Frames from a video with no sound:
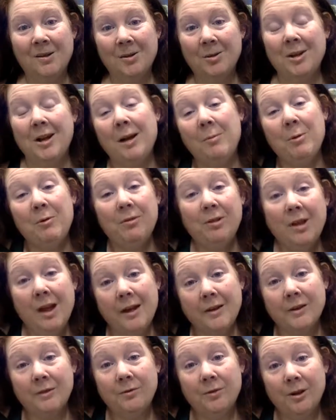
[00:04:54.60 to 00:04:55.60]
But I'm a
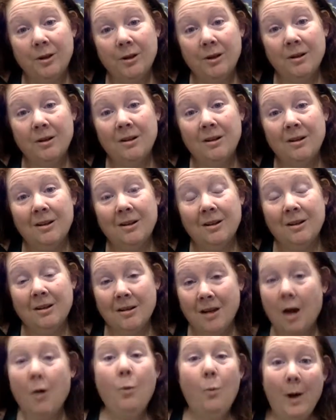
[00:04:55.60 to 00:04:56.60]
philosopher,
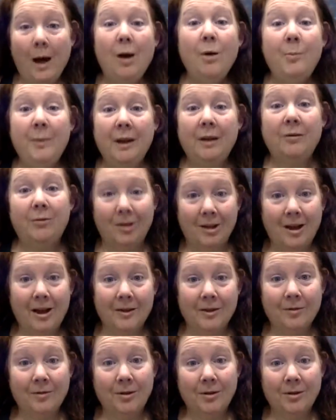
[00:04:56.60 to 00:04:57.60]
a well-being
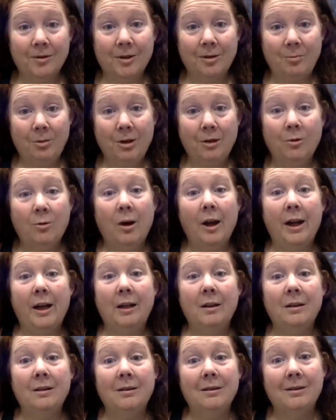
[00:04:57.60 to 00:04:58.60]
philosopher, to be
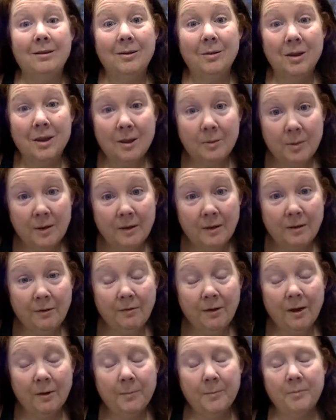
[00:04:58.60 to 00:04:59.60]
quite
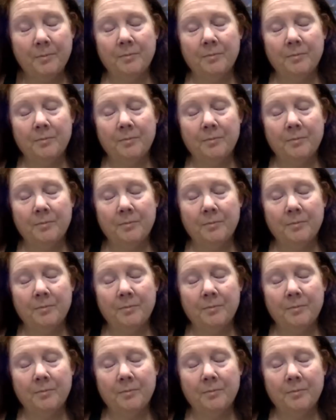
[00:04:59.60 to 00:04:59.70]
specific.